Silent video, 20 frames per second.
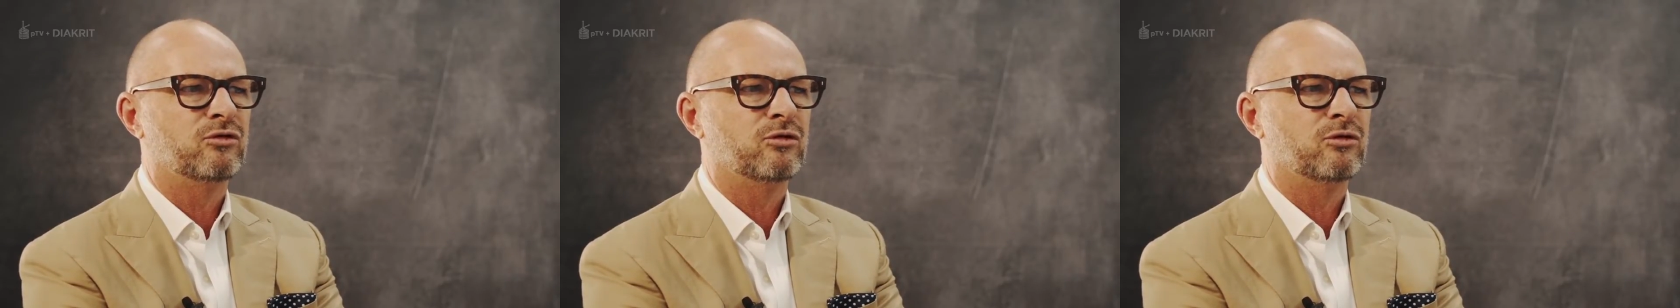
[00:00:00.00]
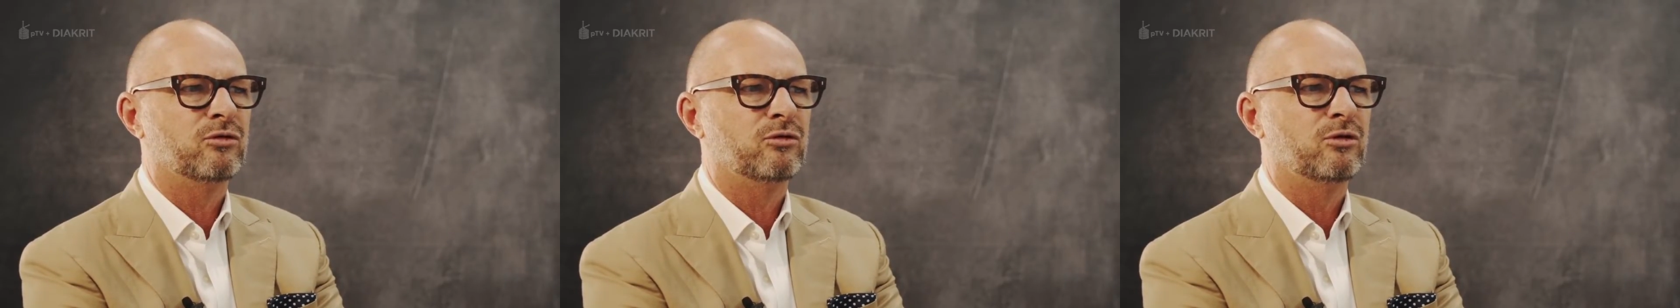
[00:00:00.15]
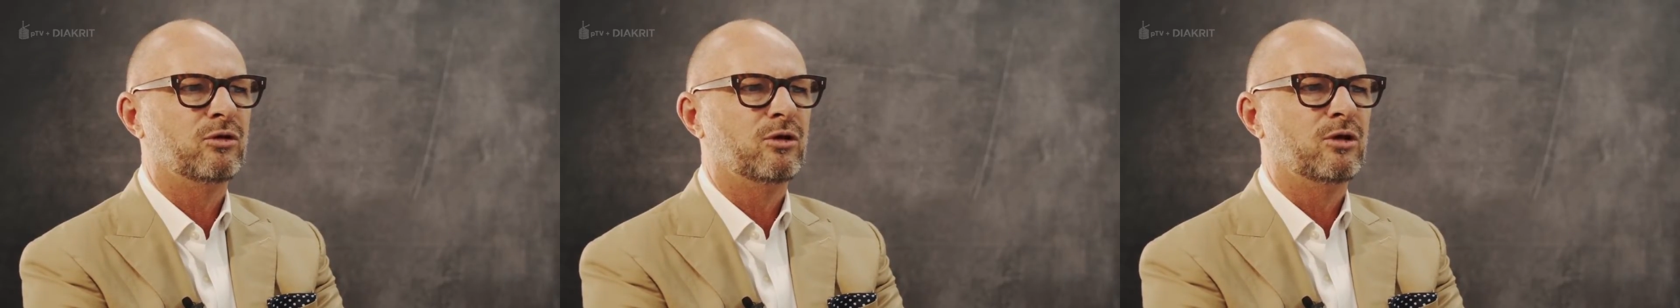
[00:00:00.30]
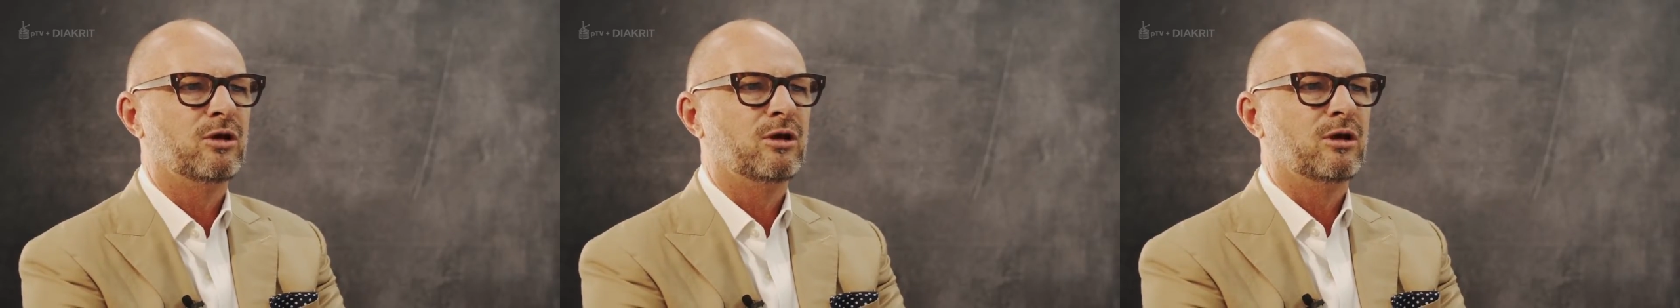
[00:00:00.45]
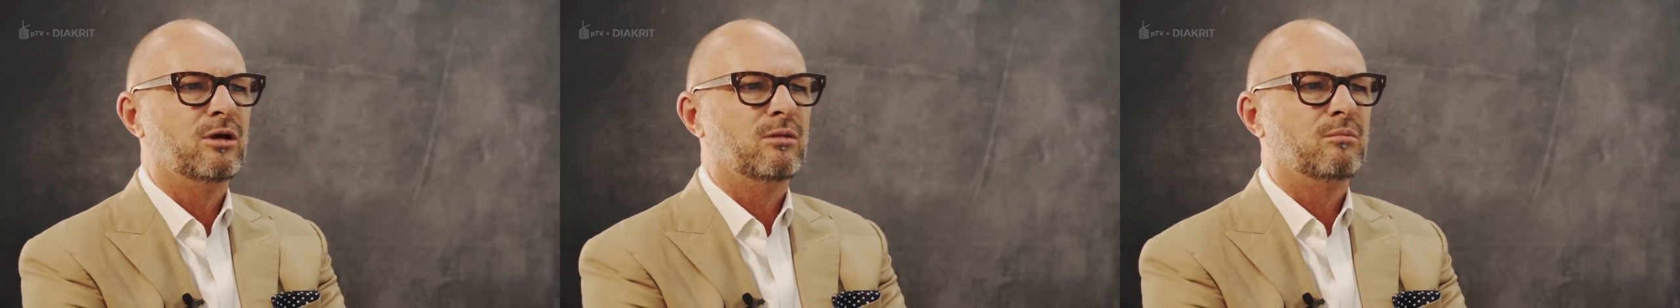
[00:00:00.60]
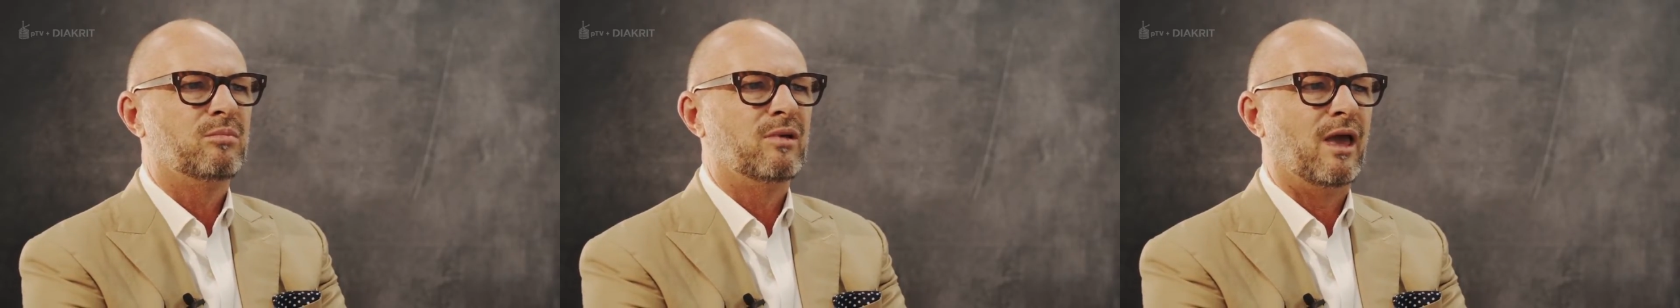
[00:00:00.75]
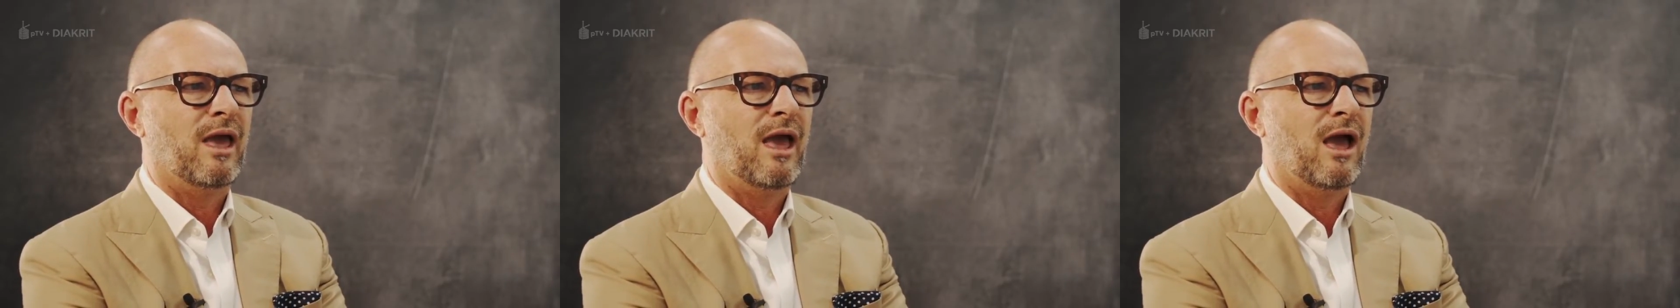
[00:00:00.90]

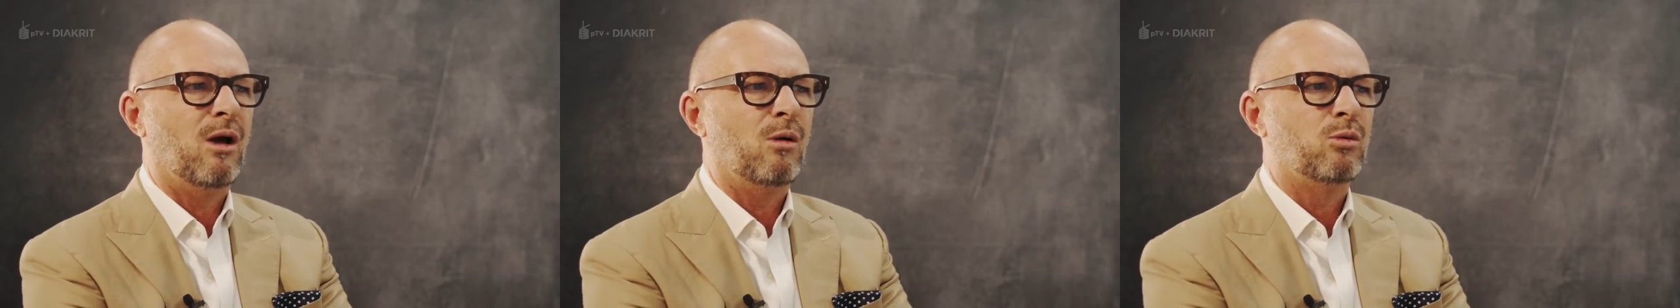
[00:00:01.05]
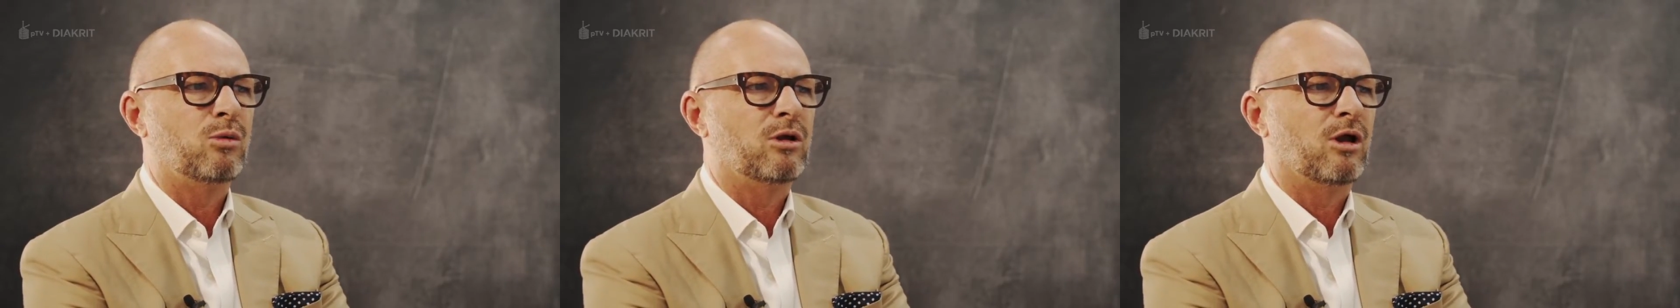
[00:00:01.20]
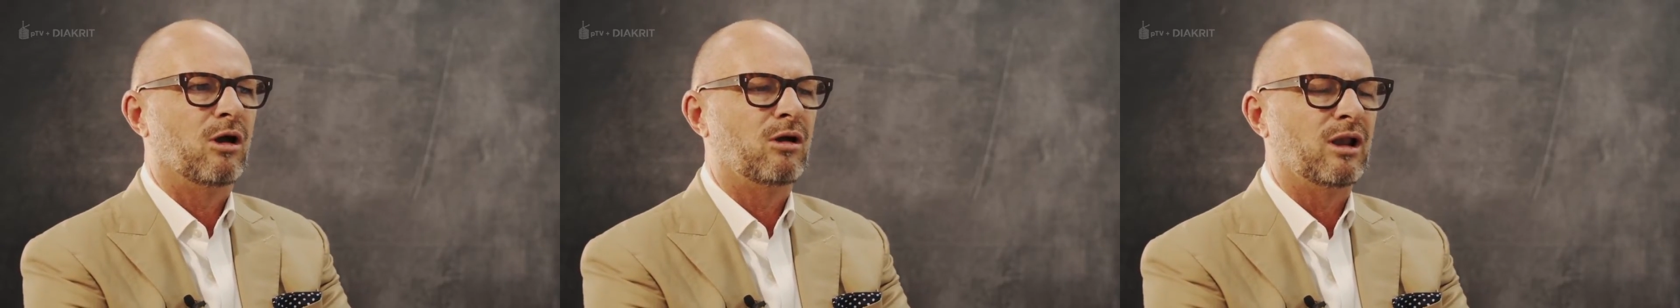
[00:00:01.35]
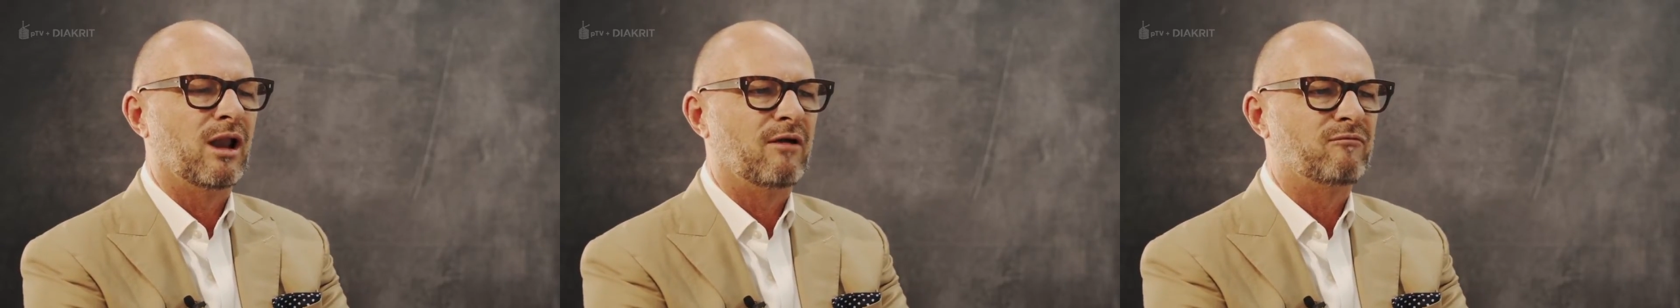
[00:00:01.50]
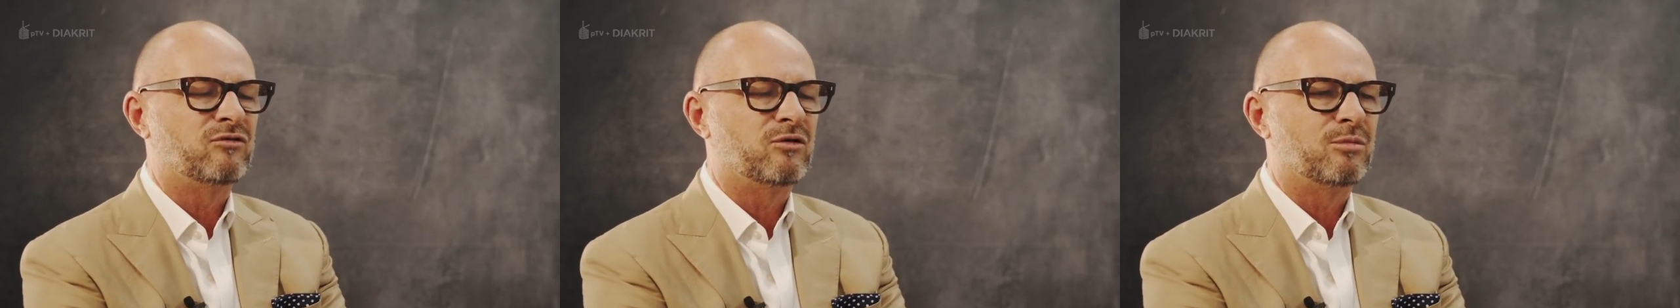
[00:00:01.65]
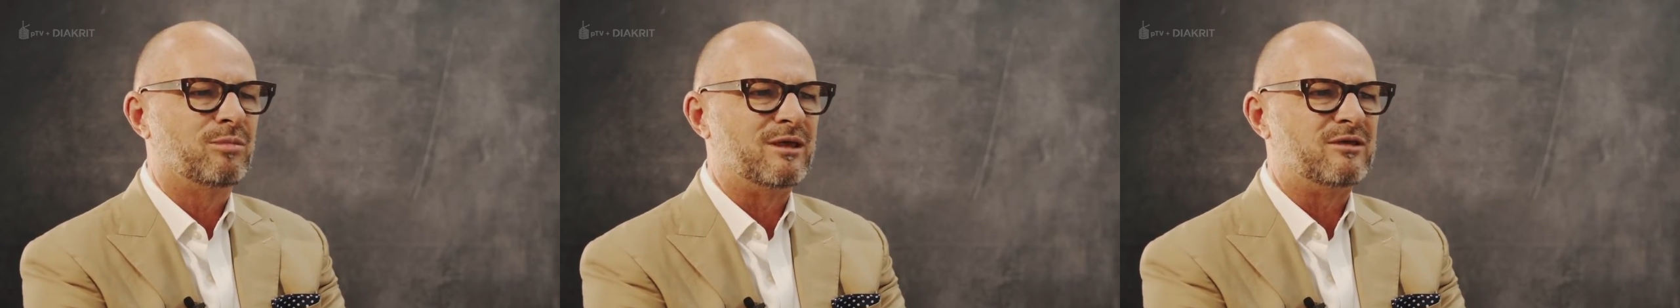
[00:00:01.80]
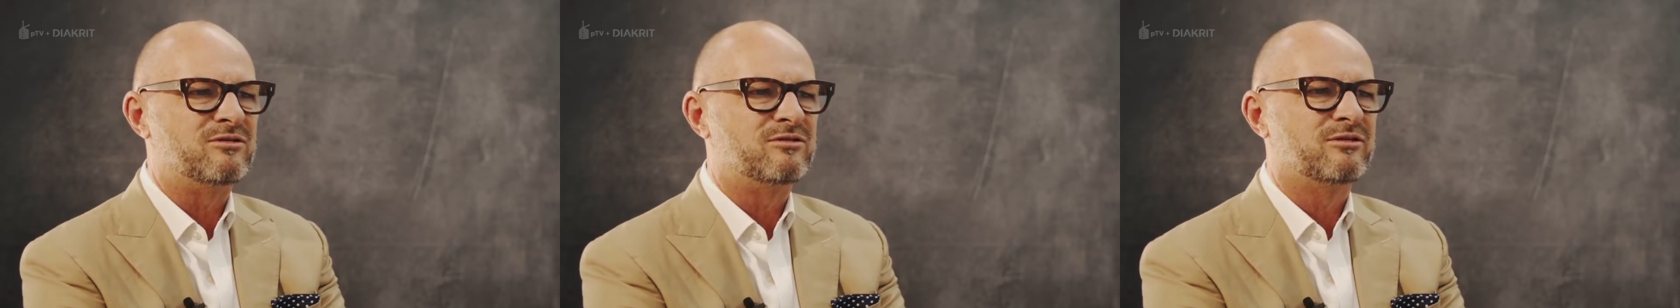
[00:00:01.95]

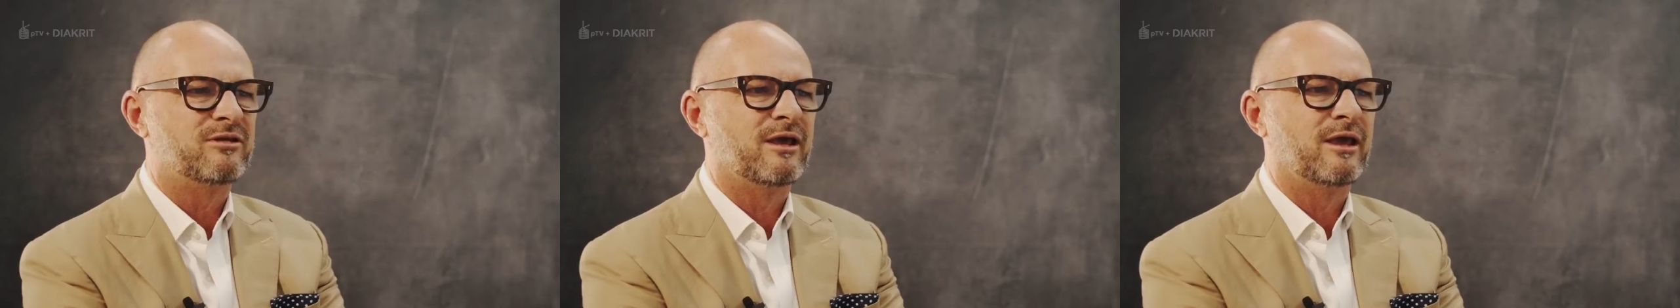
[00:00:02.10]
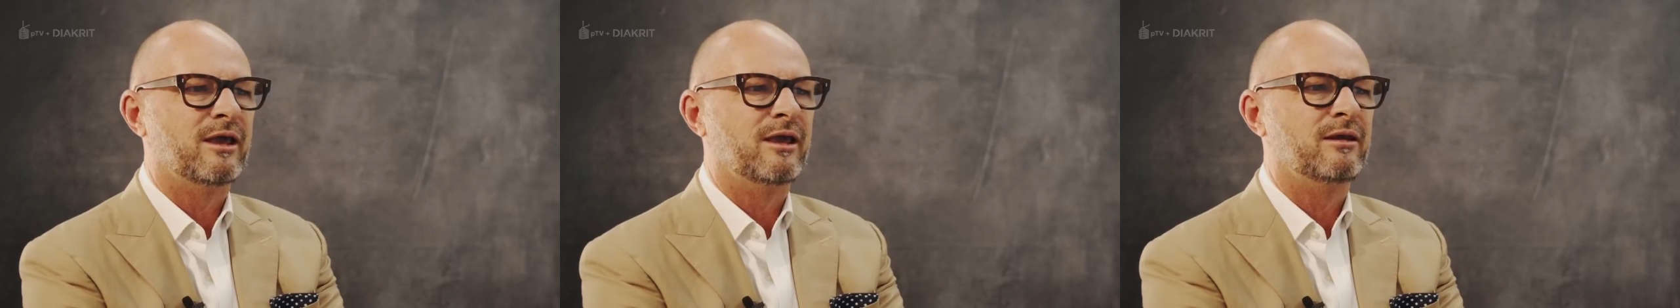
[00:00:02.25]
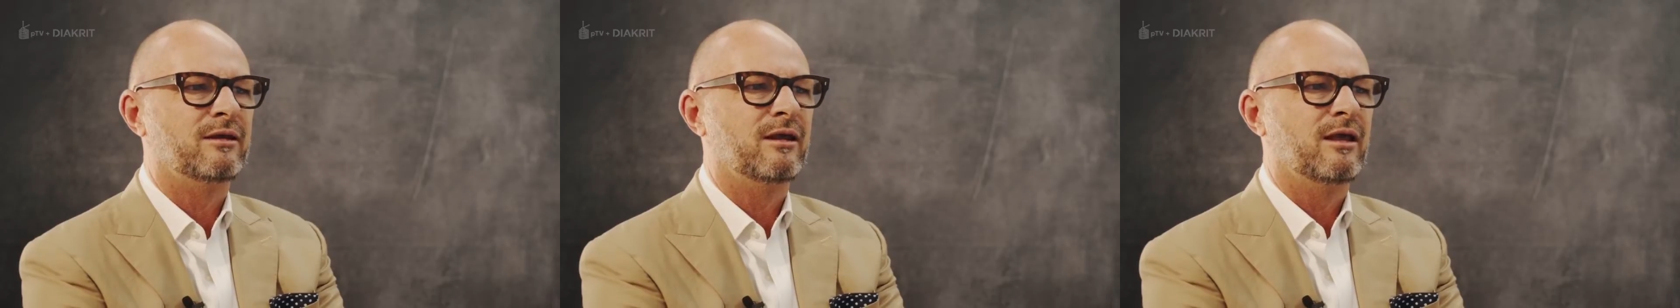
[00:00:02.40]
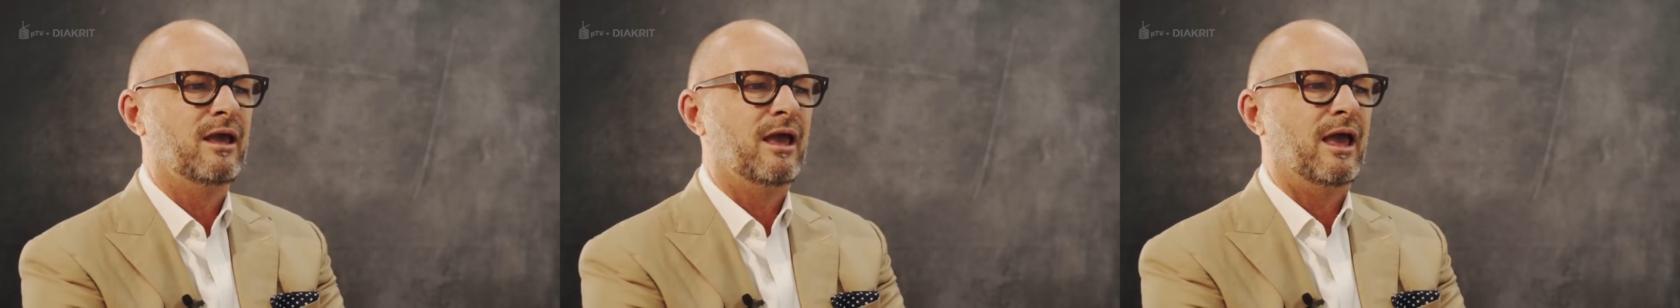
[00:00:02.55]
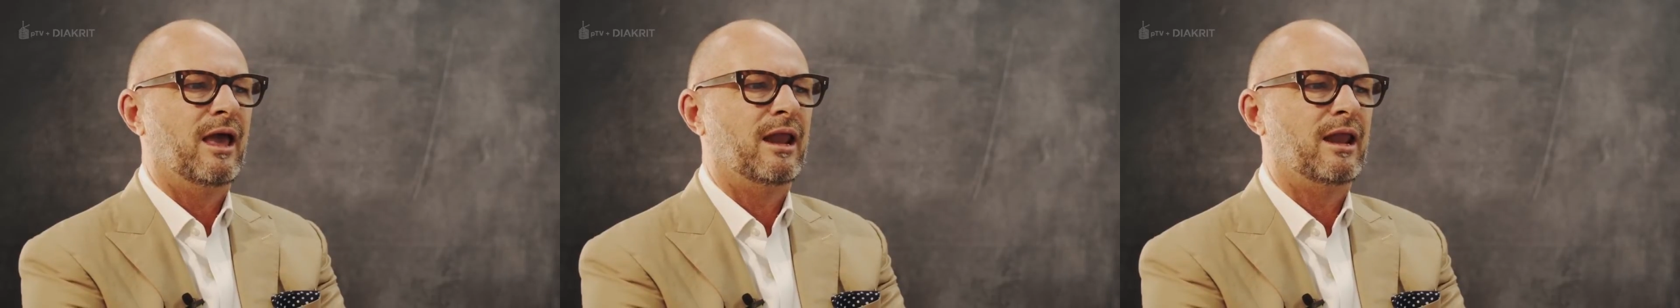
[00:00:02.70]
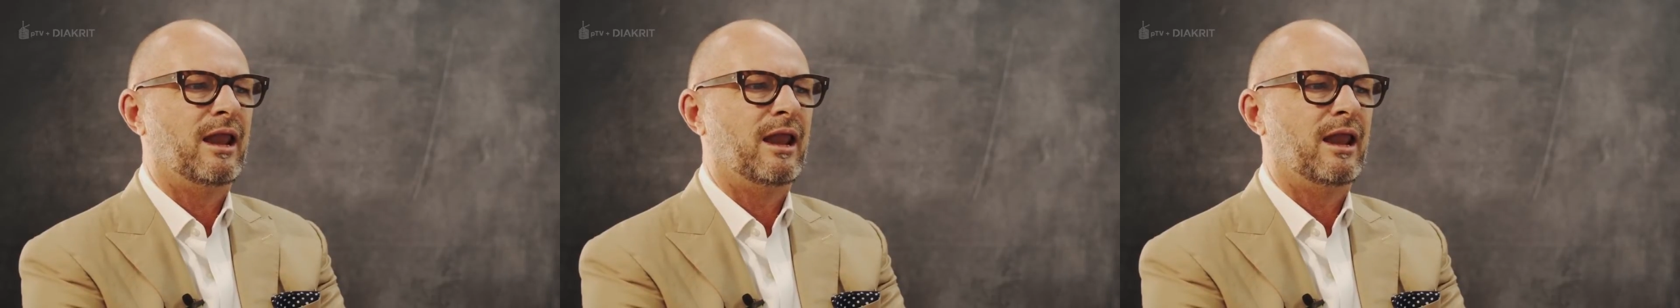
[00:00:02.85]
to be seen?